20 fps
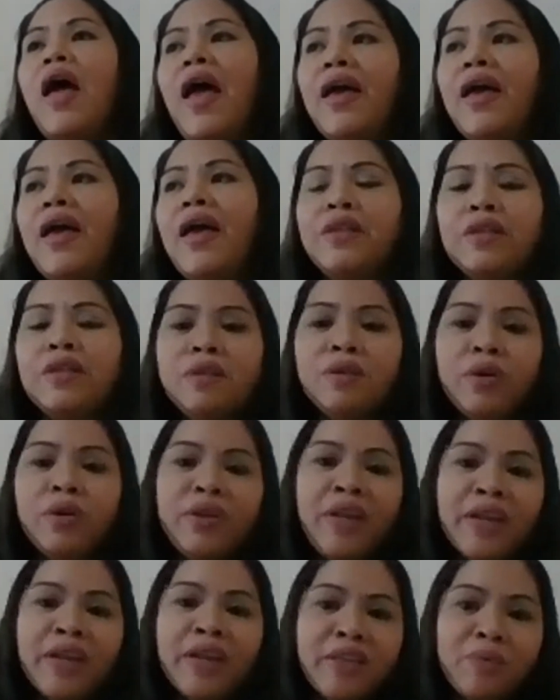and
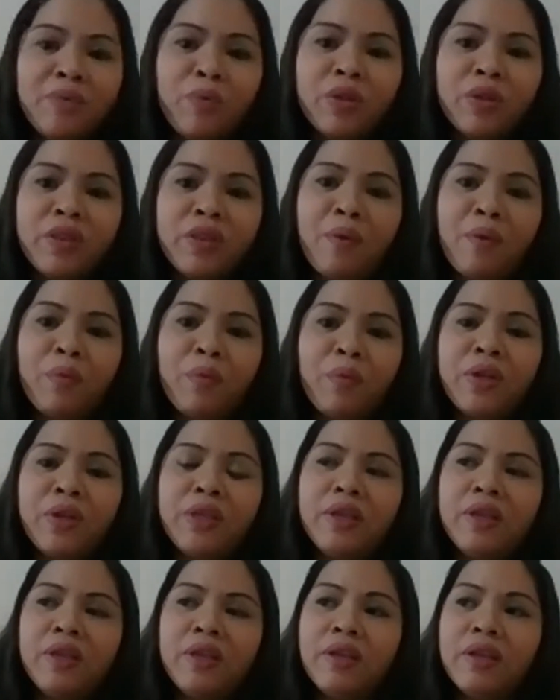connecting with them
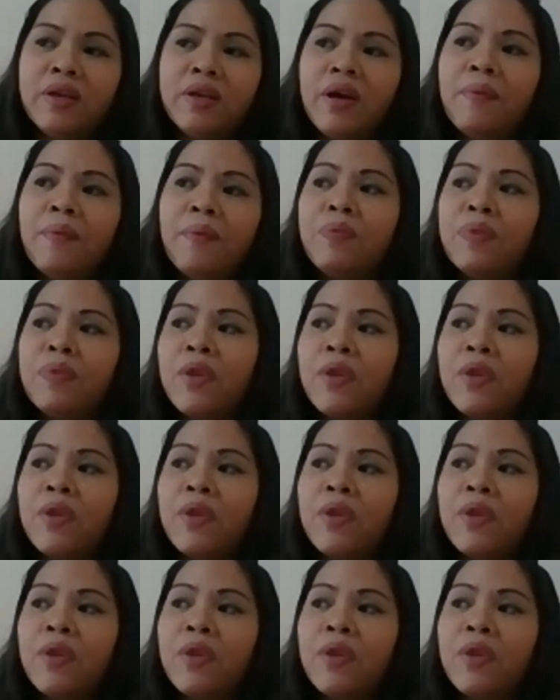with the